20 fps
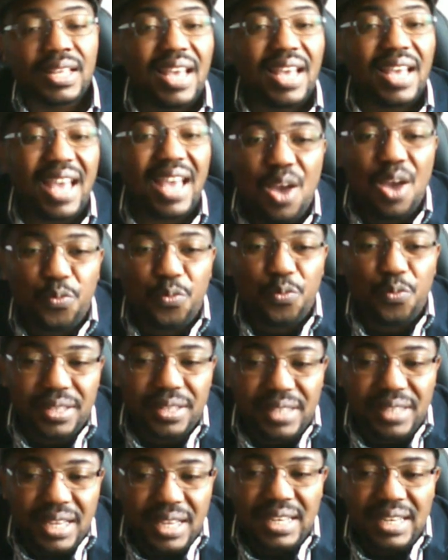
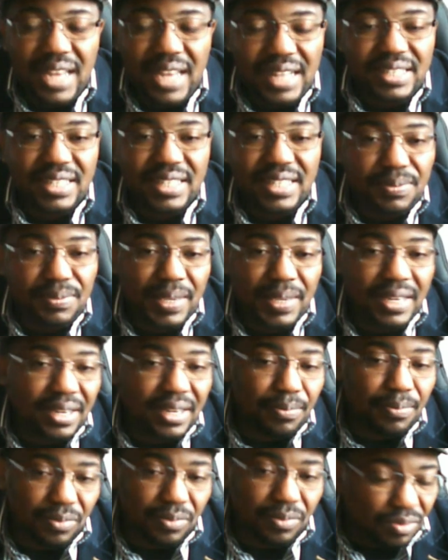Everything that is
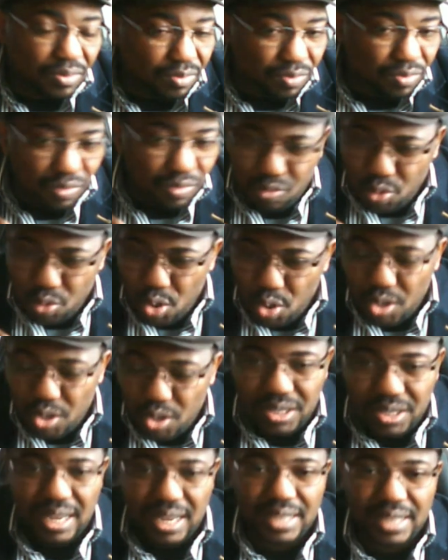being
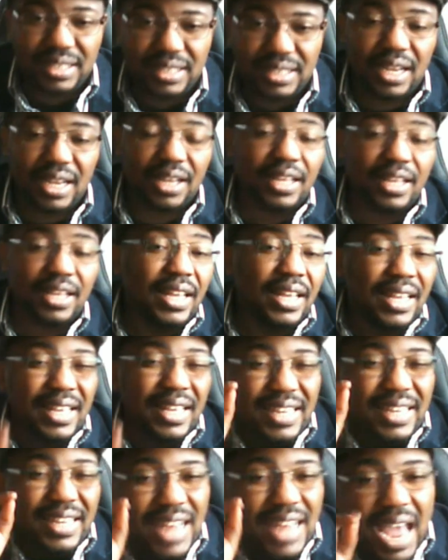used in Nigeria,
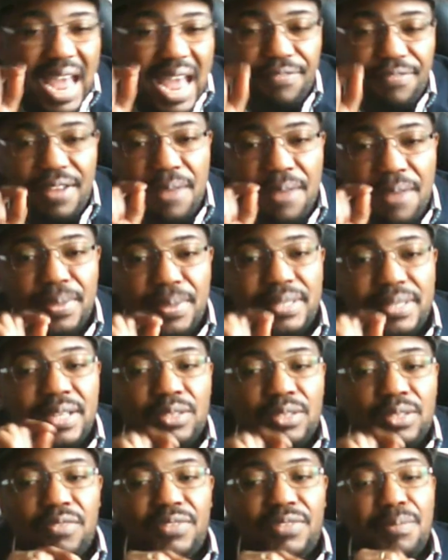
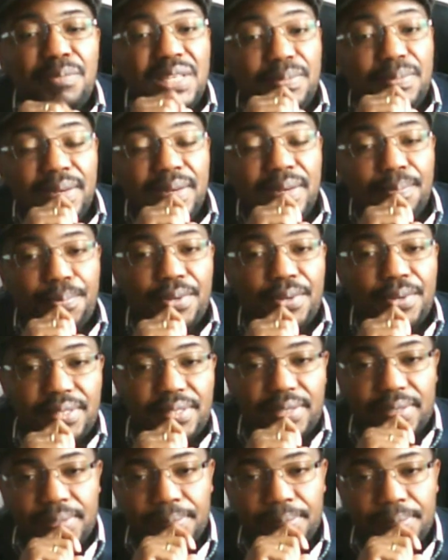95% of them is being
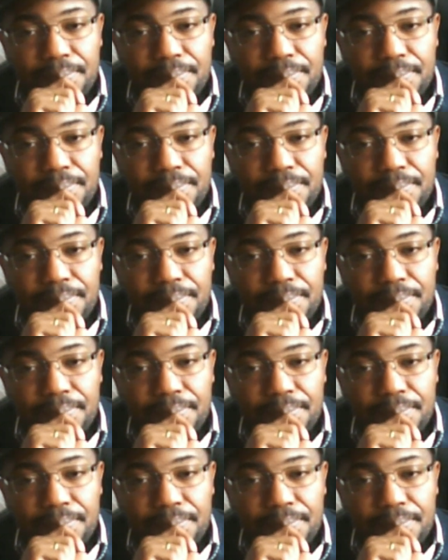imported.